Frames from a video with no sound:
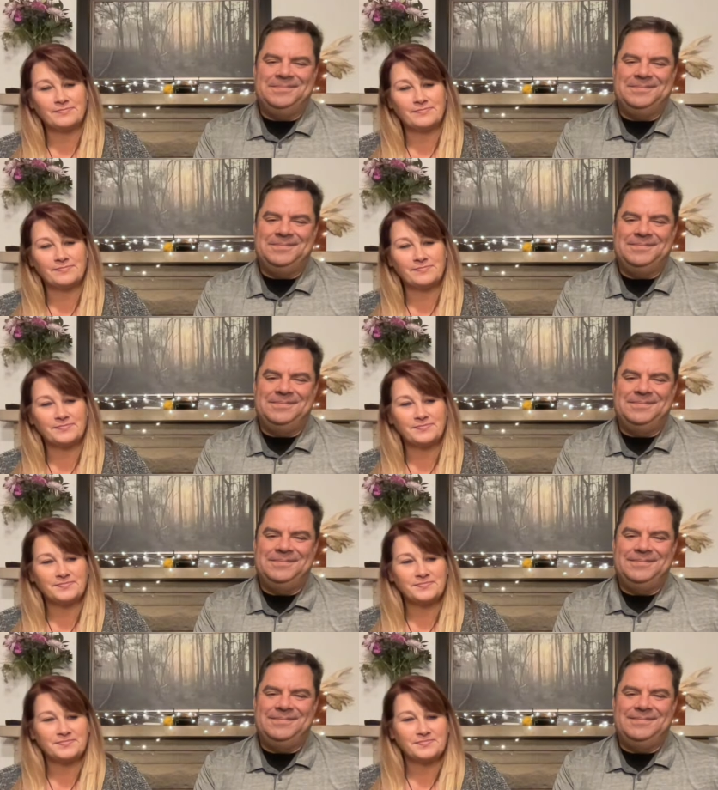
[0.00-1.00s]

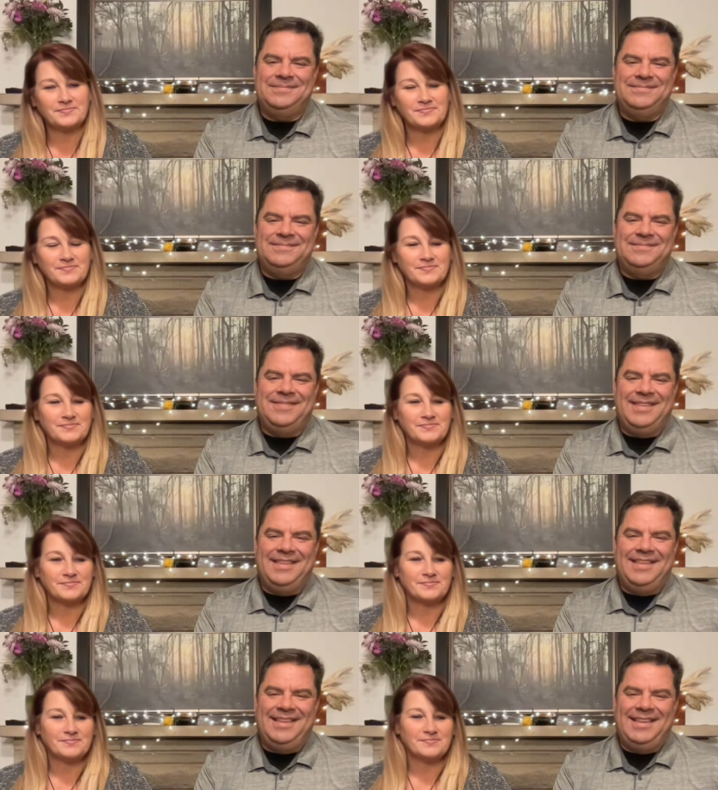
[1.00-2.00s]

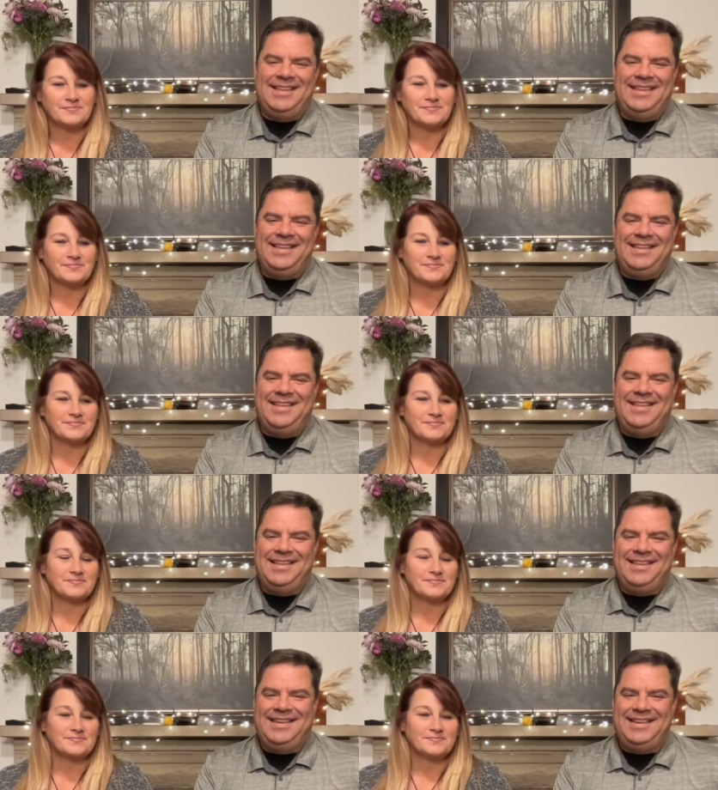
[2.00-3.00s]

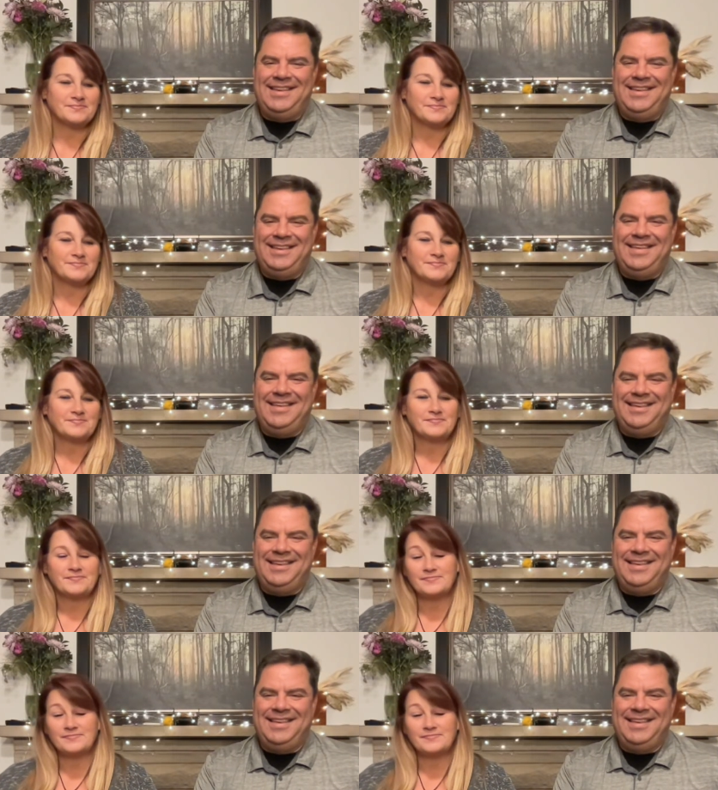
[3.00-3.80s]
No one is speaking in this clip.